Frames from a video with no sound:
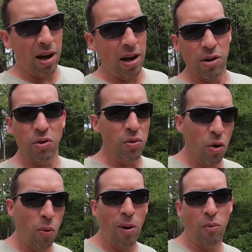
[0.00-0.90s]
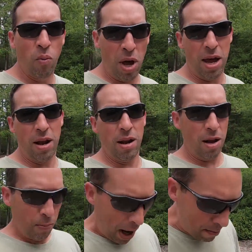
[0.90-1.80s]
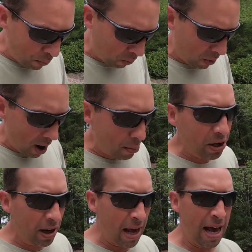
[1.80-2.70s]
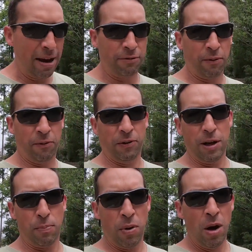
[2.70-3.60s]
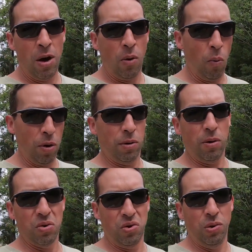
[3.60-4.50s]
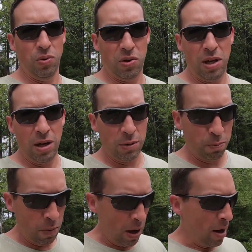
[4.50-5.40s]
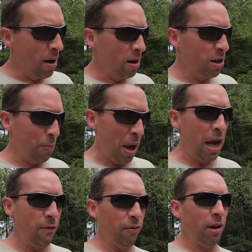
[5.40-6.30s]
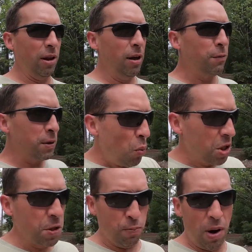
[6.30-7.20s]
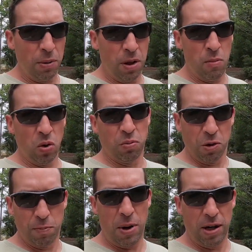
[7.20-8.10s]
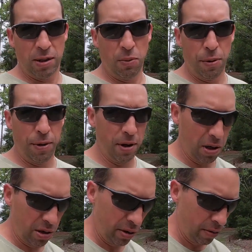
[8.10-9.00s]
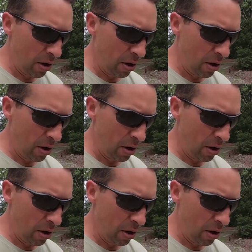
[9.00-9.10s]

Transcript: And I don't know when. I'm probably gonna have to flip one of those TueZdays to pay for the lift, which is probably the most responsible thing to do.